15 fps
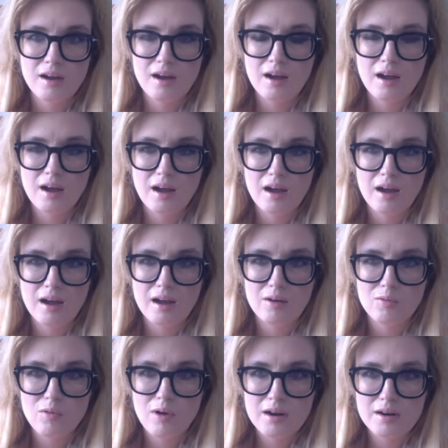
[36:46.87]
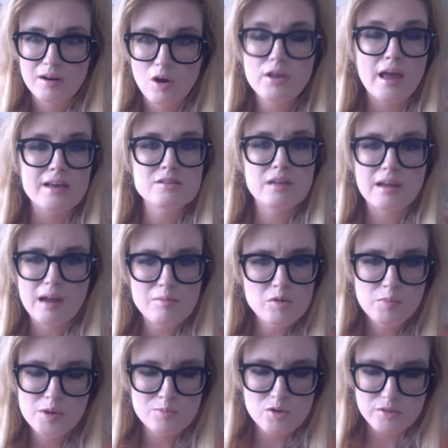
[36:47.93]
uh, why did, oh yeah, he's like, I'm
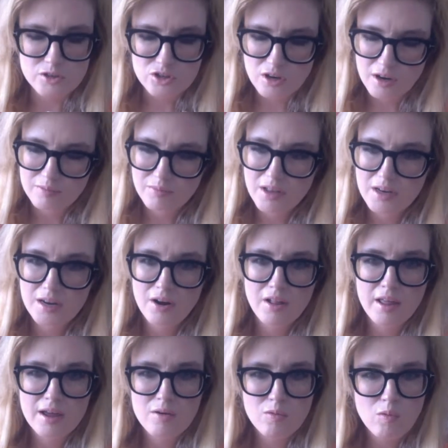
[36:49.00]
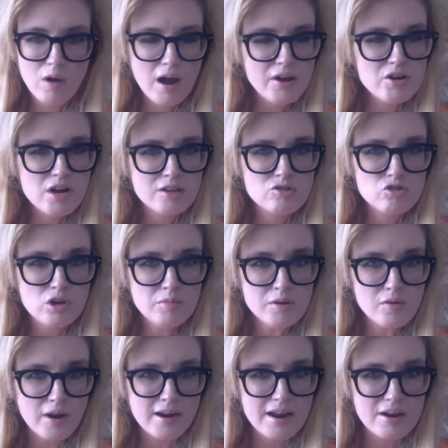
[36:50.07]
gonna be a movie star. And they're like, why are you not
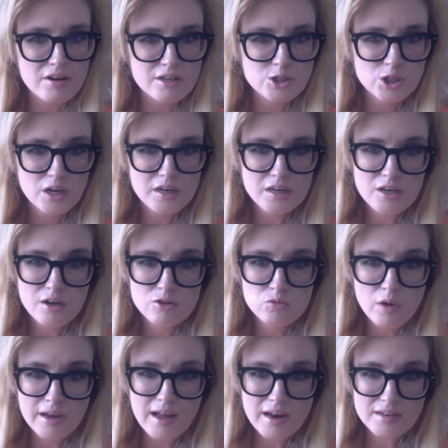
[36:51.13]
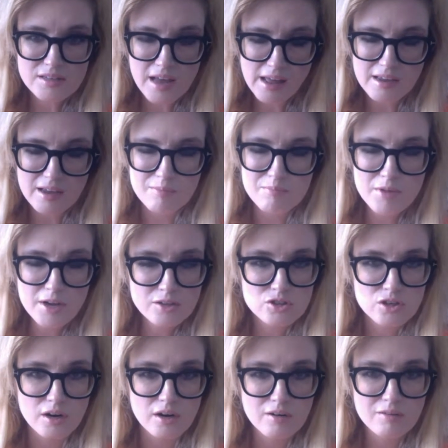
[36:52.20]
streaming right now, Ninja? And he goes, well, I gotta tell you,
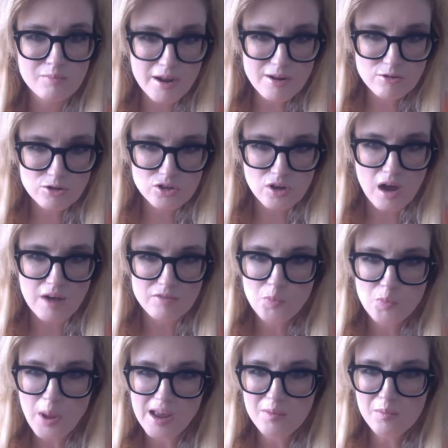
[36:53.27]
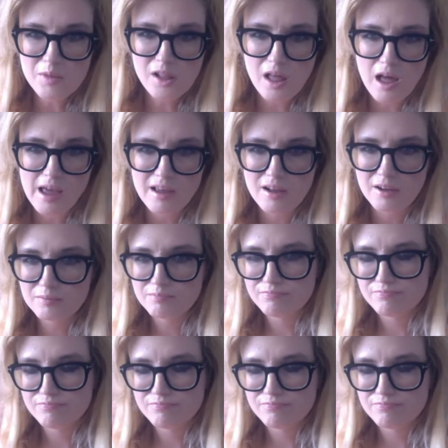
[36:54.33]
Mixer, Microsoft paid me like